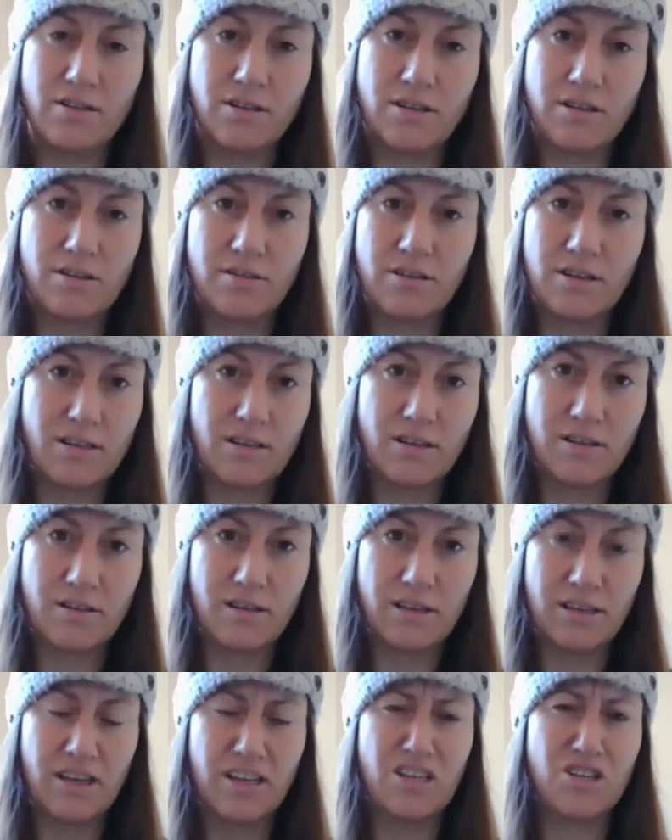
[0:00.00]
hurt or anything
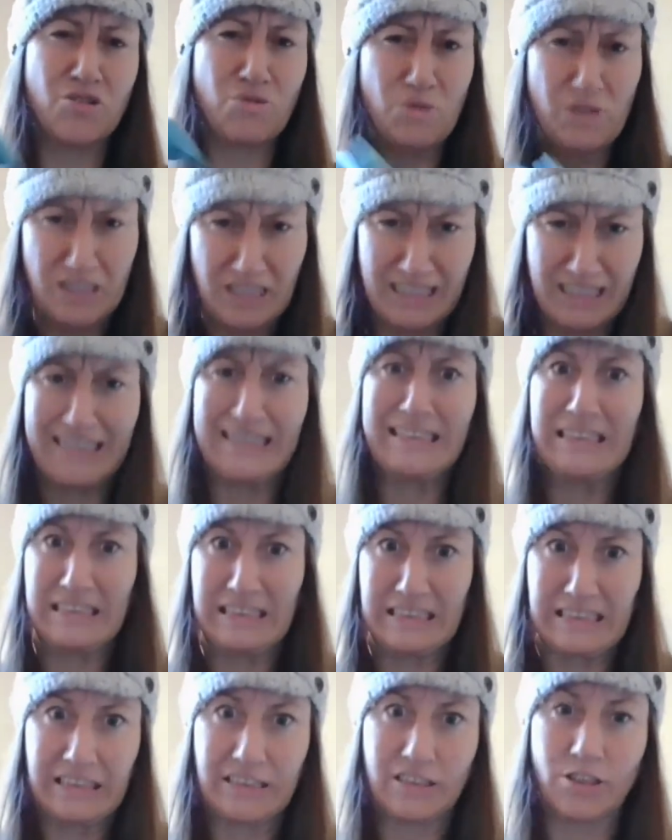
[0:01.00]
like that. You don't want to like
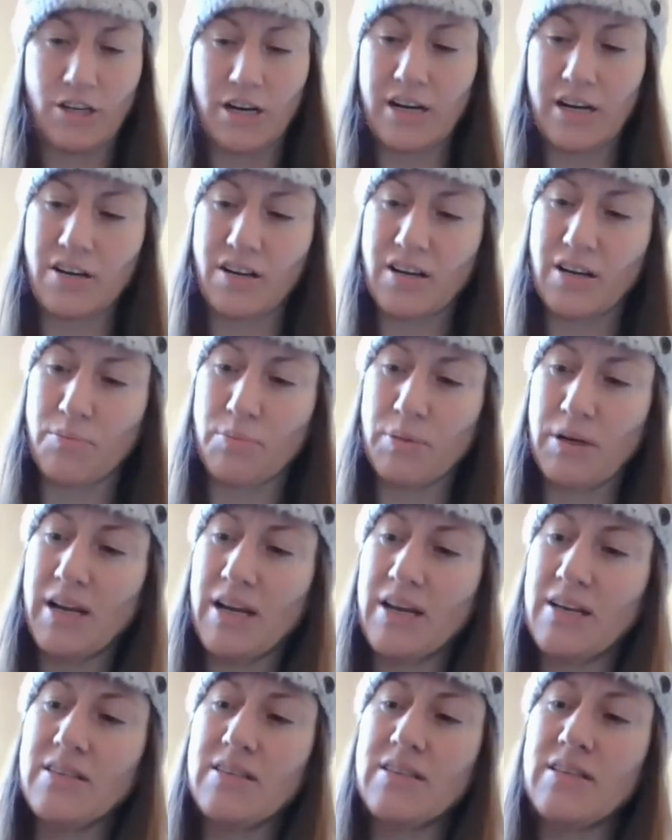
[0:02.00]
grind on it, but it
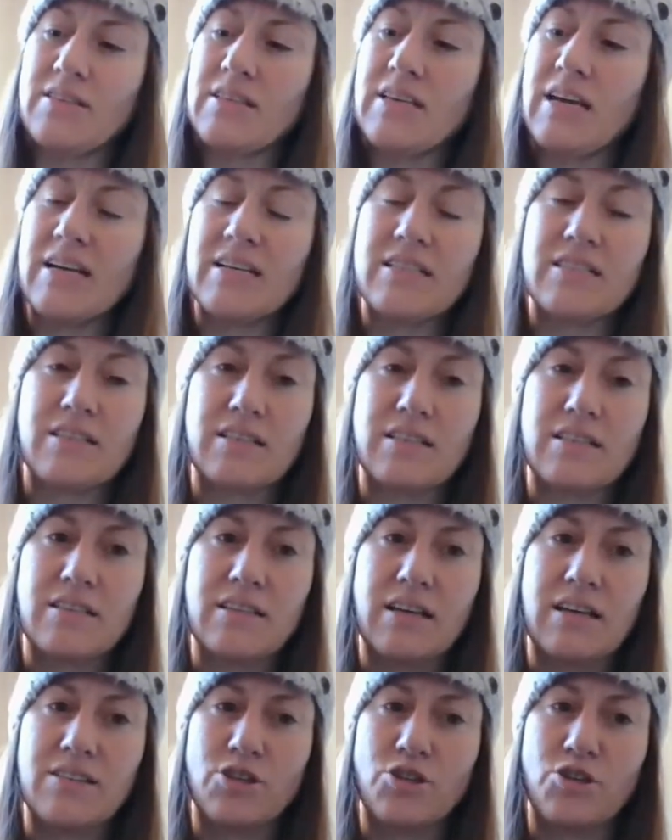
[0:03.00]
has these guides on the
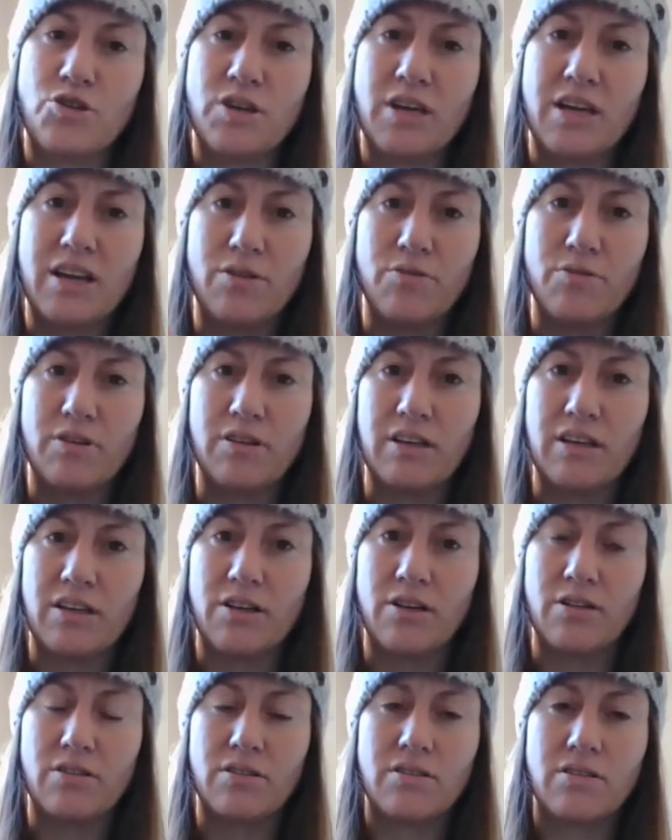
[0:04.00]
side so you can't really
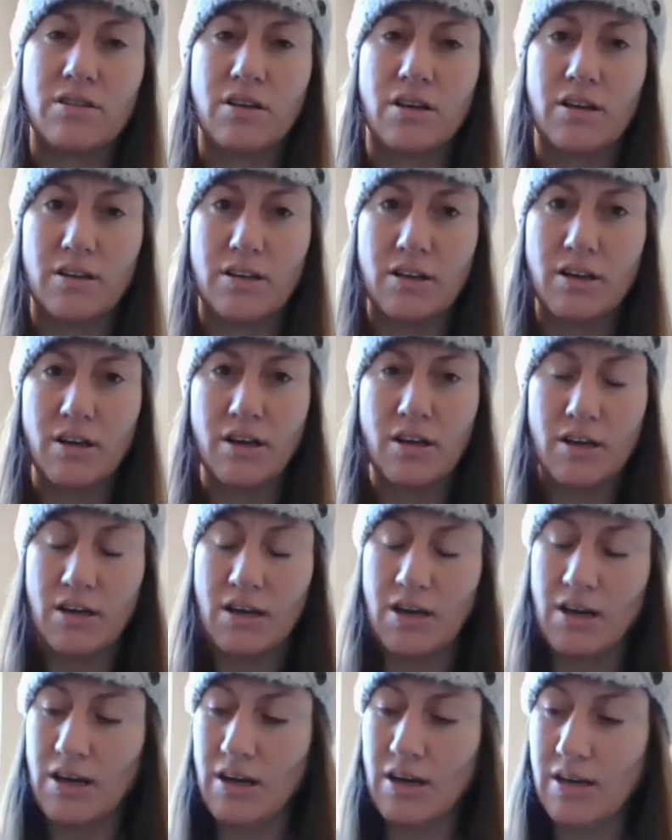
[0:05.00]
hurt the dog.
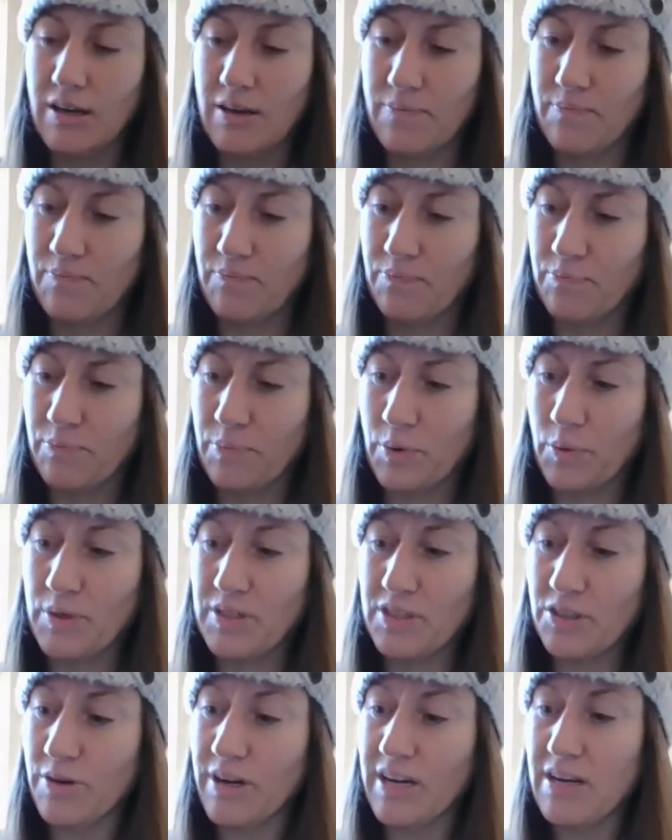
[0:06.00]
But
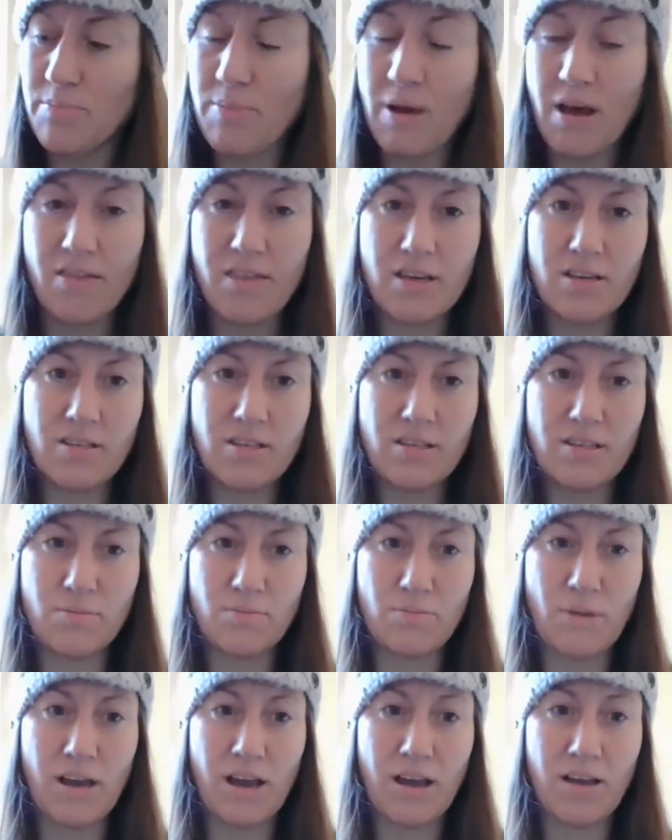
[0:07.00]
what's great about this,
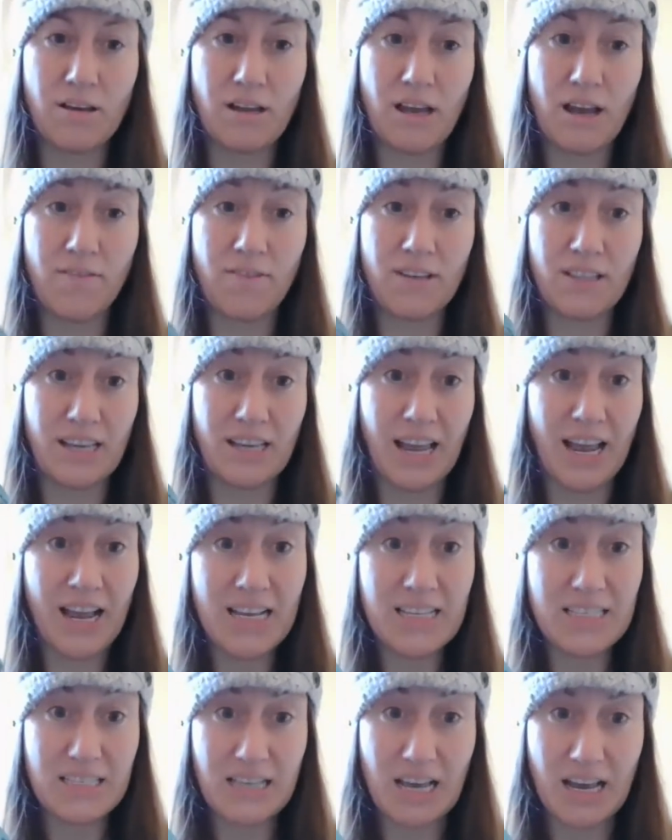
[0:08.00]
having the
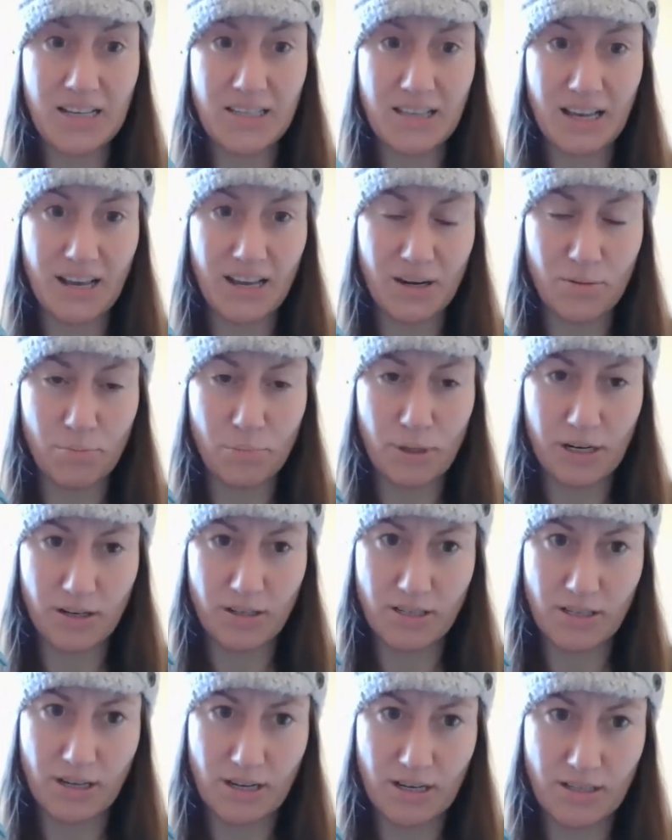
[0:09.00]
cat size, I had a bigger
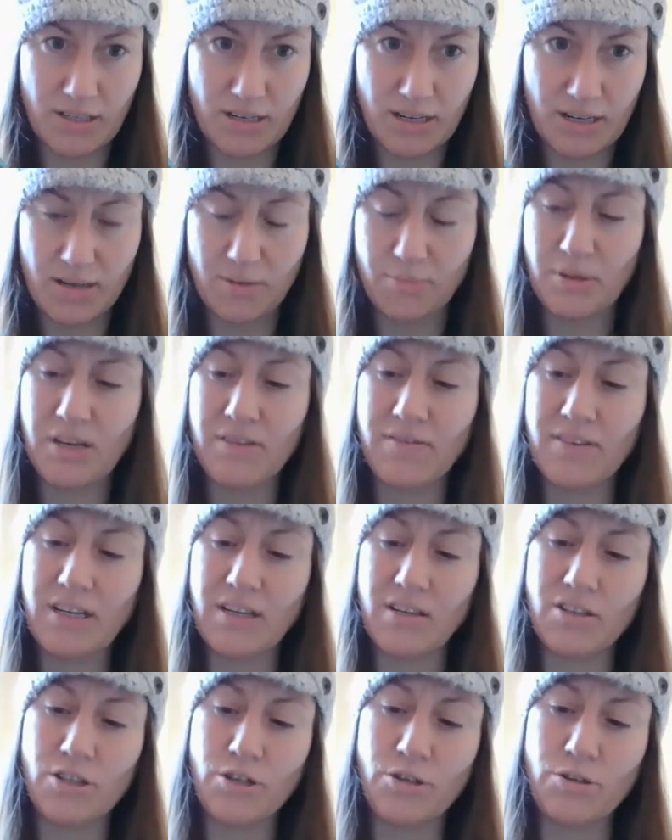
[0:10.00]
size and I ended up giving
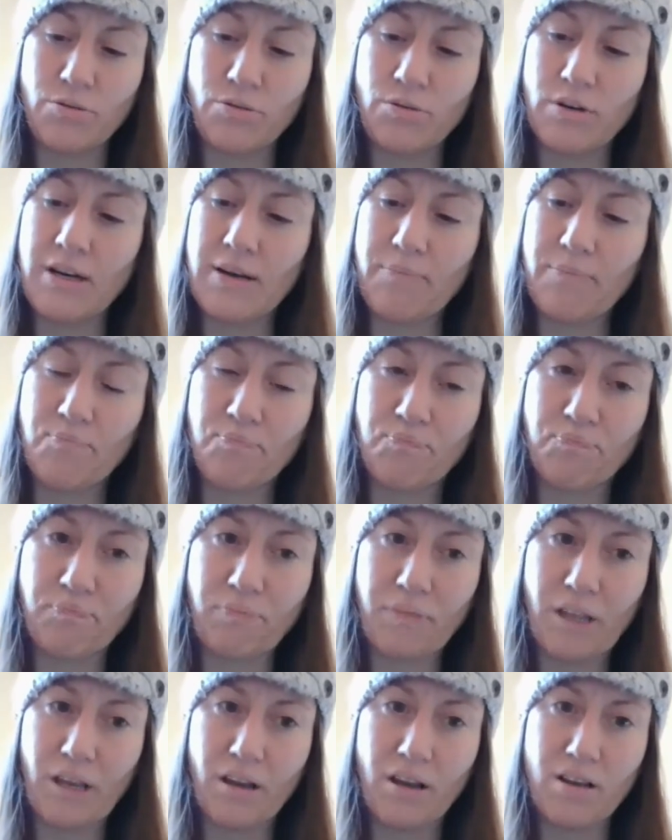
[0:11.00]
it to a
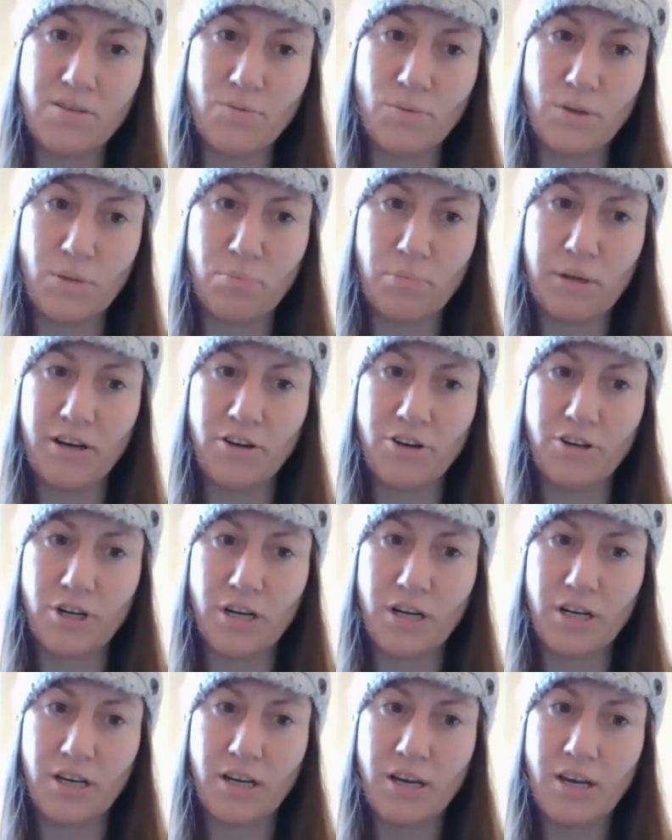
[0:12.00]
cousin with a bigger
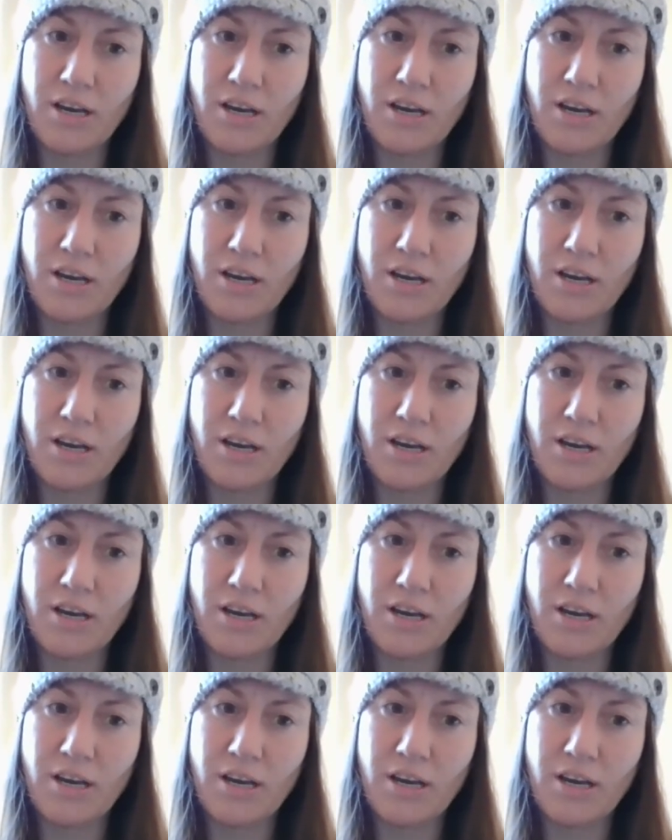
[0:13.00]
dog.